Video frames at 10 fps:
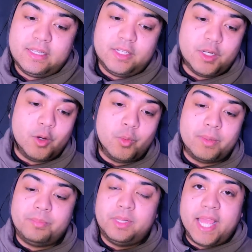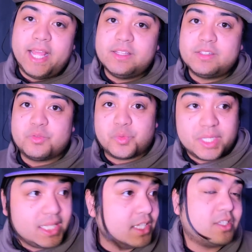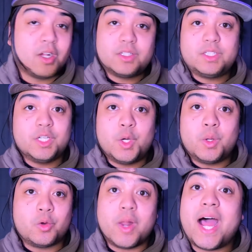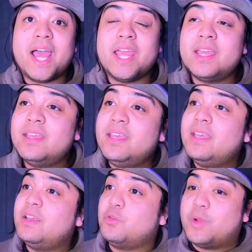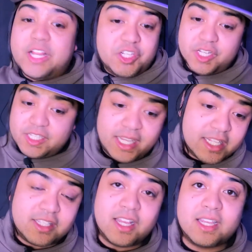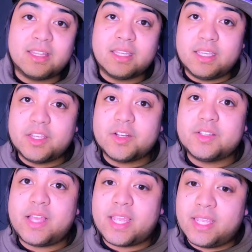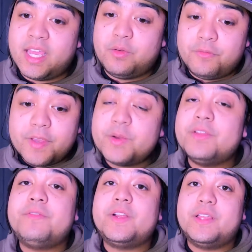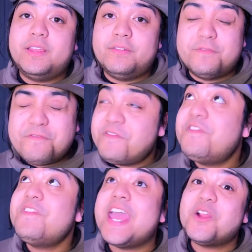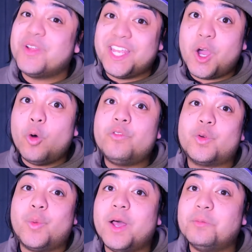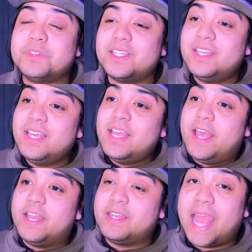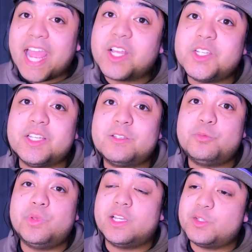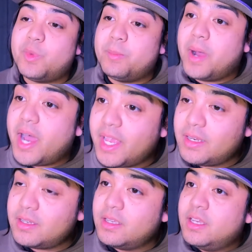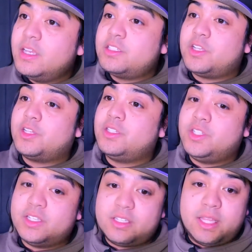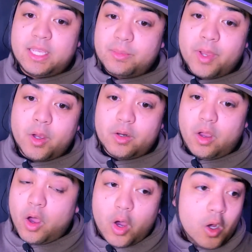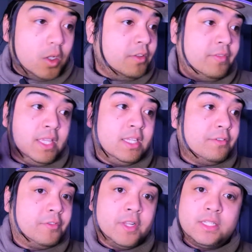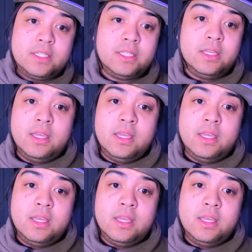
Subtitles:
when plans really start to go awry, wrenches get stuck in the gears, I can get very, very, very overwhelmed and anxious because my mind starts to just think about all of the different